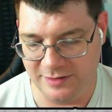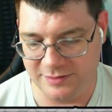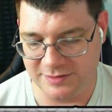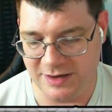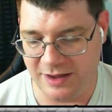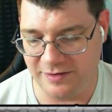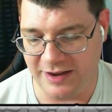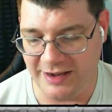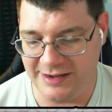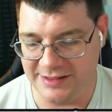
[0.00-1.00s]
There's not
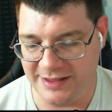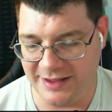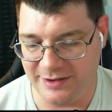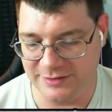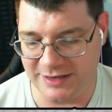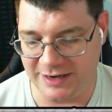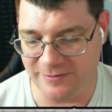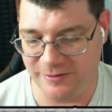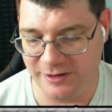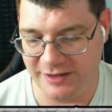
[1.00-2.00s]
anything else I can
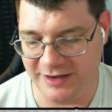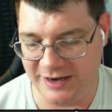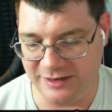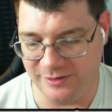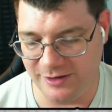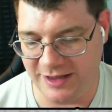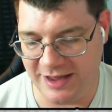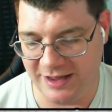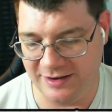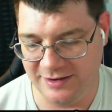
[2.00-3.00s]
really kind of look
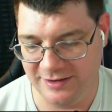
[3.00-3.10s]
at.